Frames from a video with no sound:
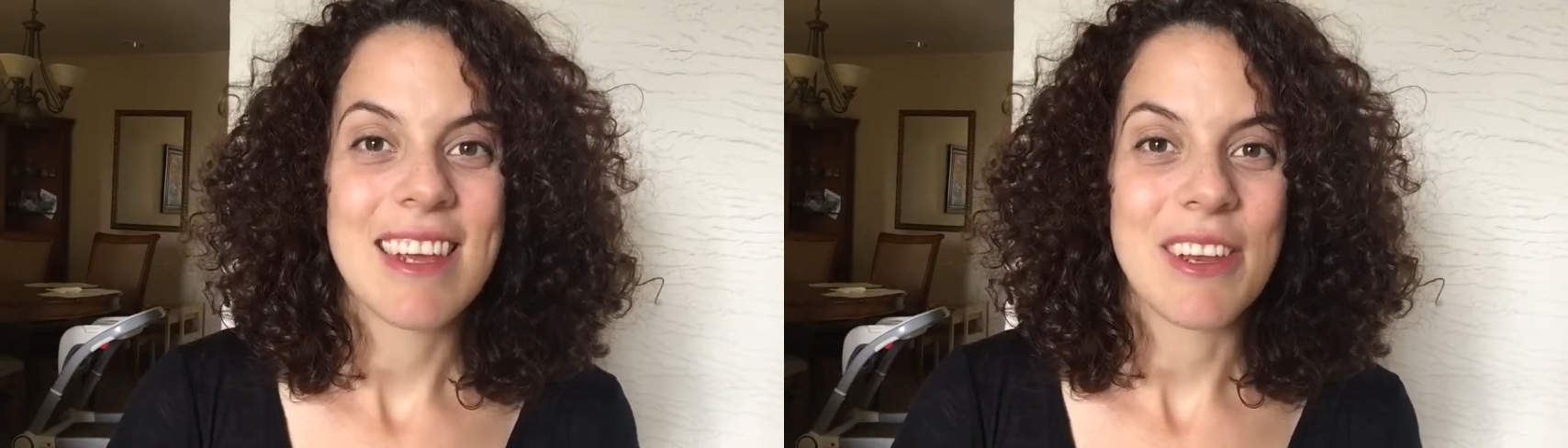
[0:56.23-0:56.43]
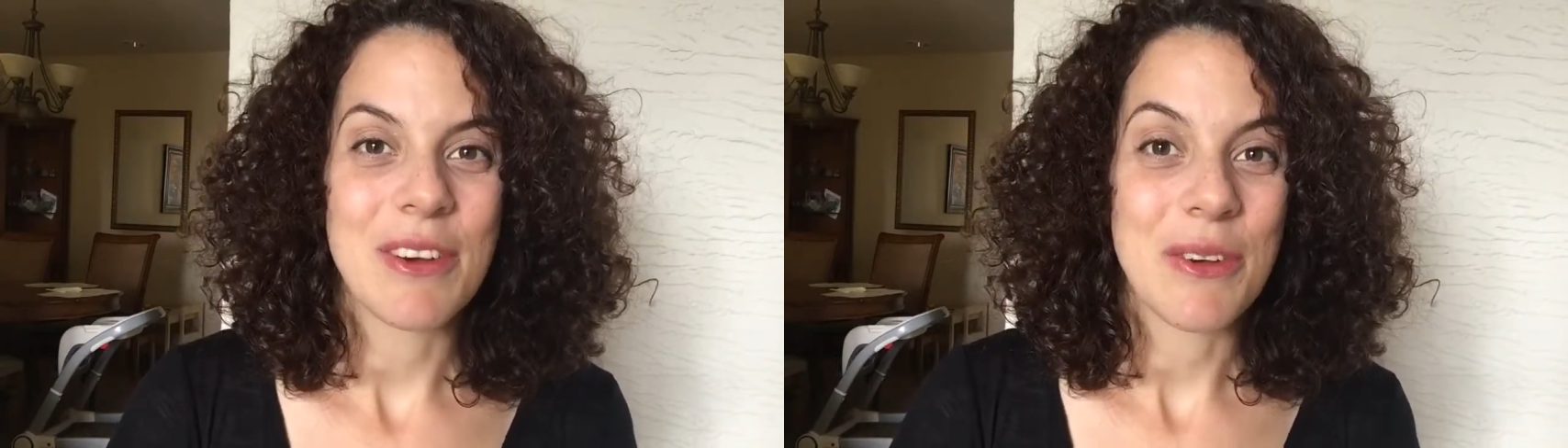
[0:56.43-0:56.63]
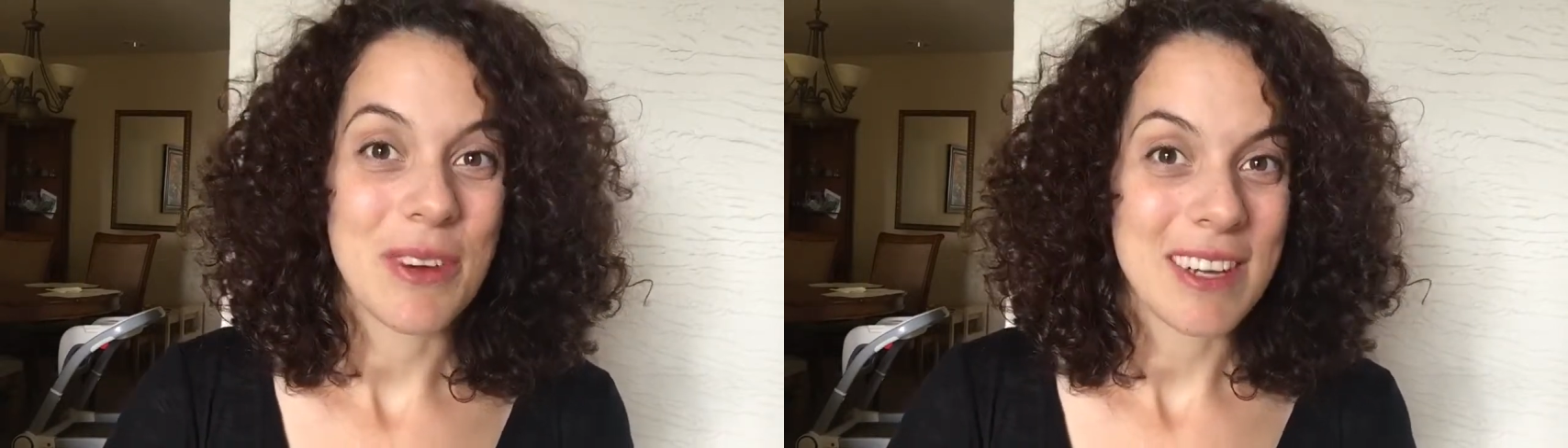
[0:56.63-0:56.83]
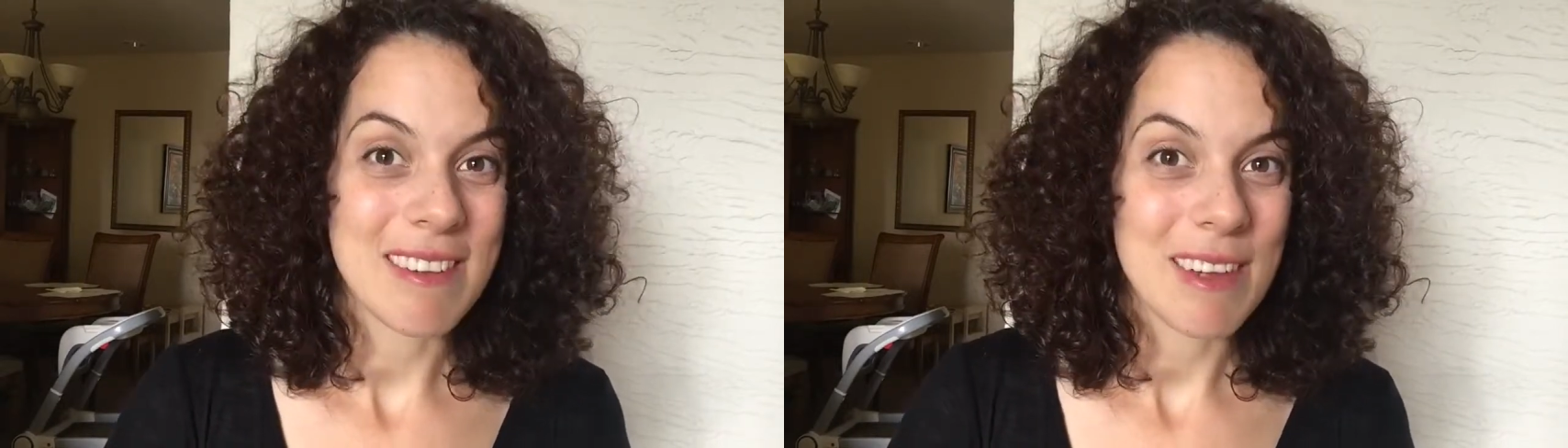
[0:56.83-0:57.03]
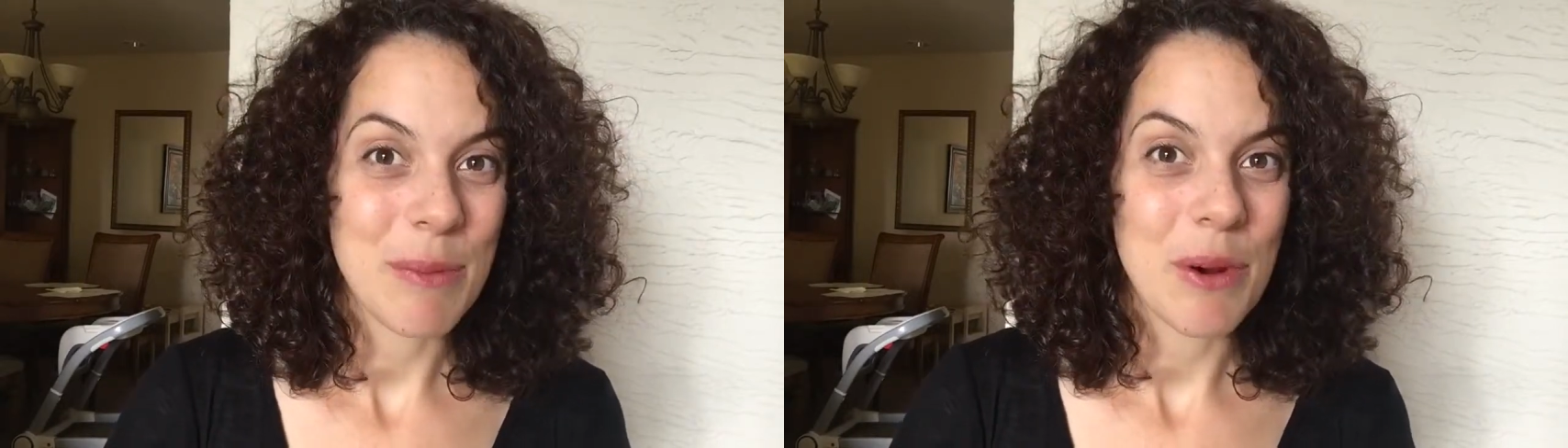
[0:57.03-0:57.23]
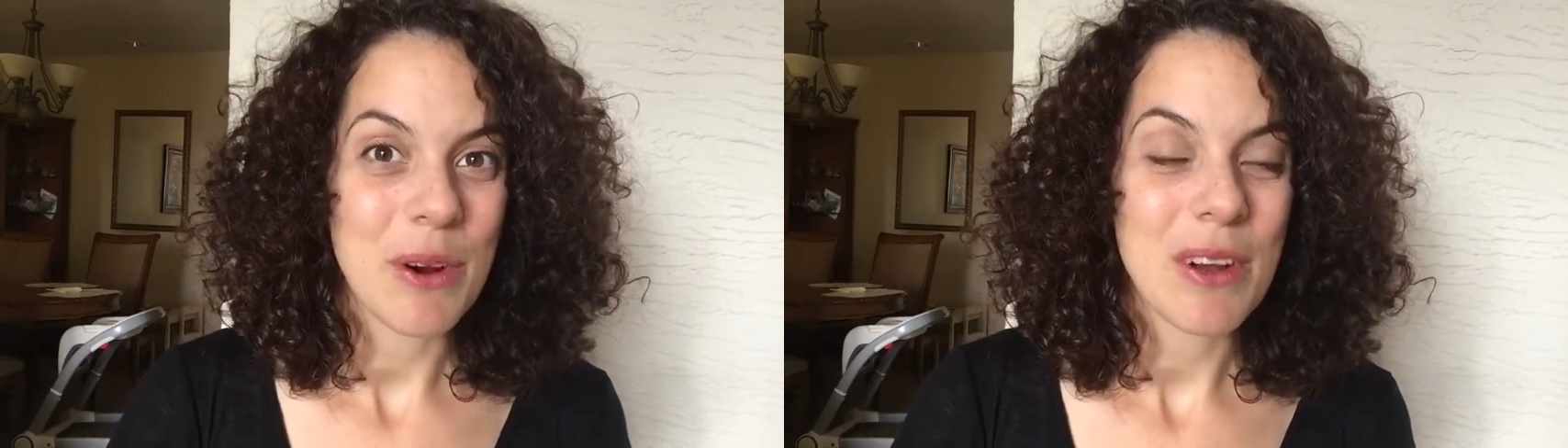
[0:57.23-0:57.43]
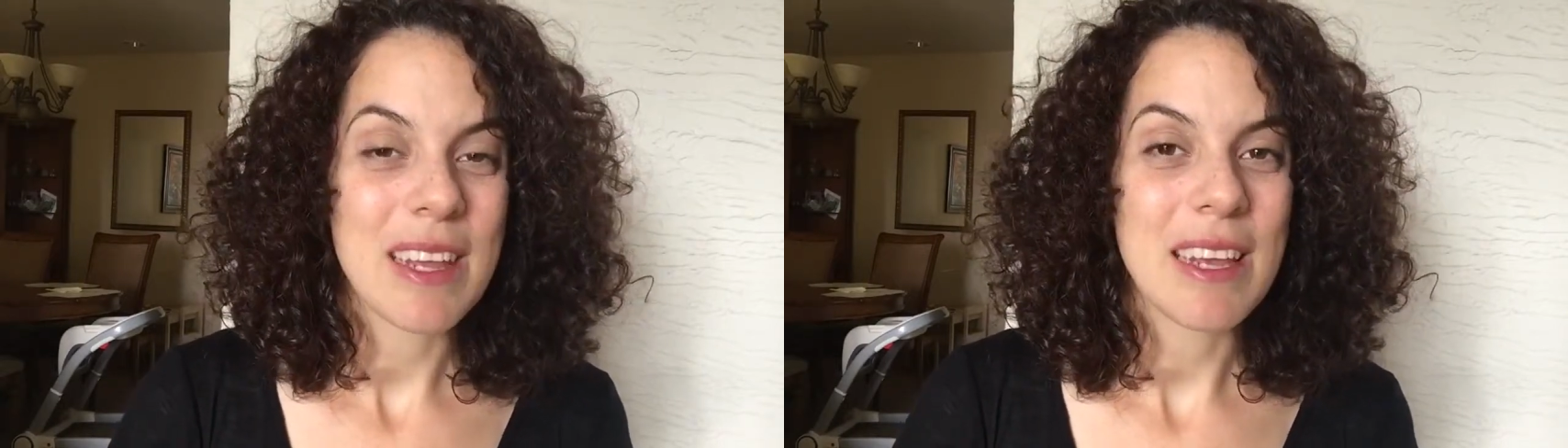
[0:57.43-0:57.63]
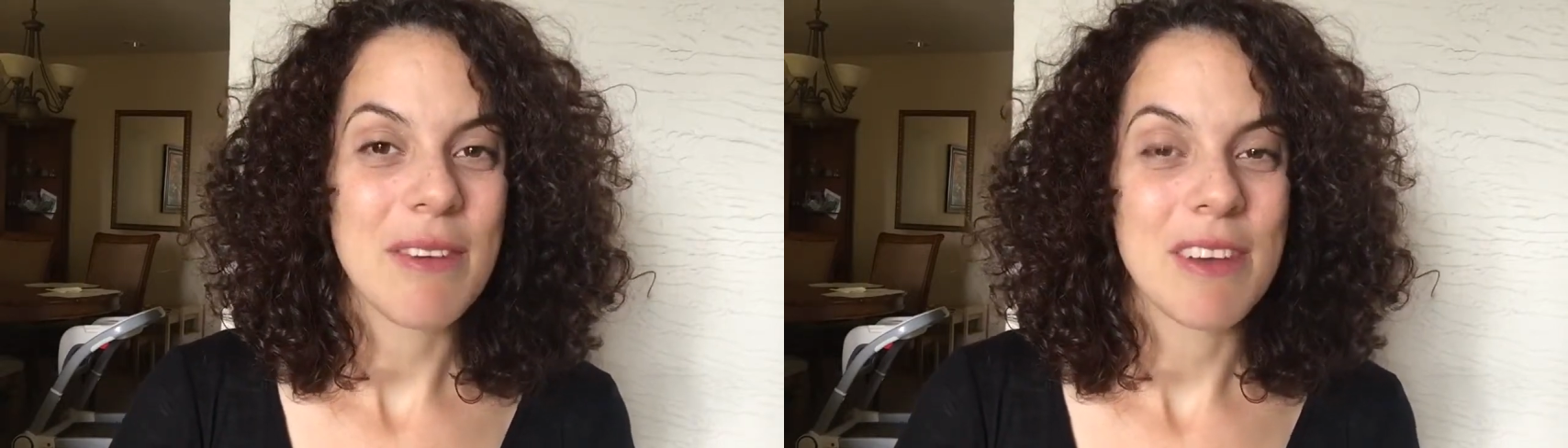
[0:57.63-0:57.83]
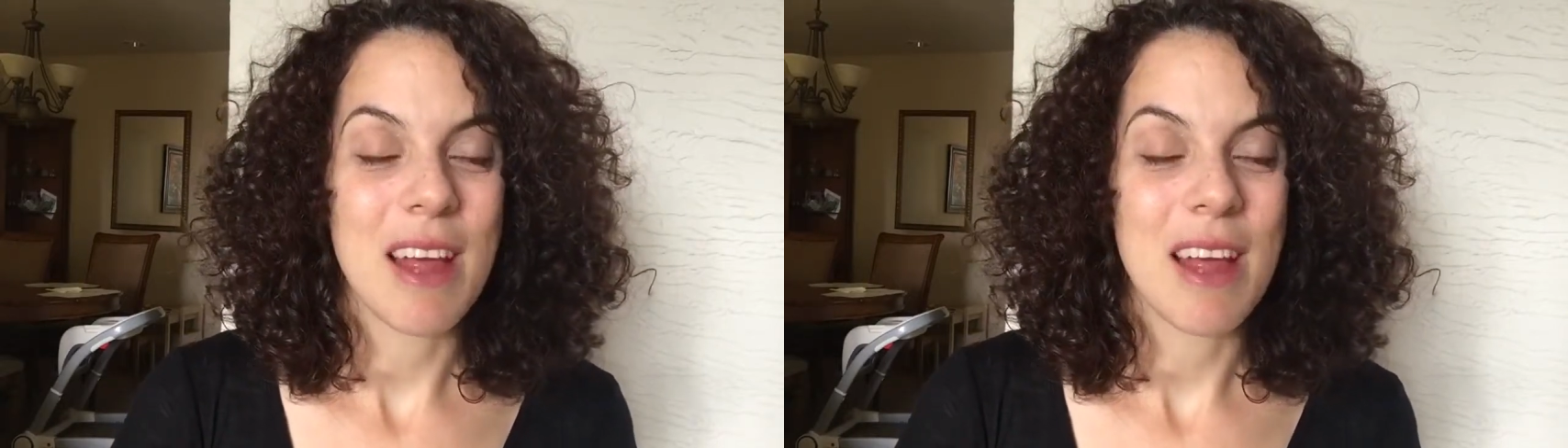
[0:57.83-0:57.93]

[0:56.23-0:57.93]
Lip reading: you know, going to sleep early,